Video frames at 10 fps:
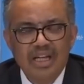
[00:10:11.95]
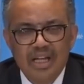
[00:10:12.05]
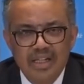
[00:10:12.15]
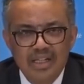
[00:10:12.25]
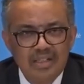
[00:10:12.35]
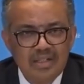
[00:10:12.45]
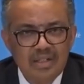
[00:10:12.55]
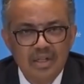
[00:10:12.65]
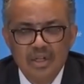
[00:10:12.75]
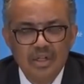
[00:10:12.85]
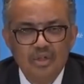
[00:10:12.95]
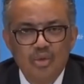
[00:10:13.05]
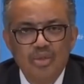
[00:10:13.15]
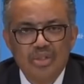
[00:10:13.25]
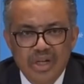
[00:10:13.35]
readiness
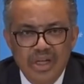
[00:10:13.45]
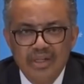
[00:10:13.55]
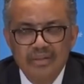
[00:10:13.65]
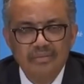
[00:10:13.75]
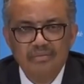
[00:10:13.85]
to train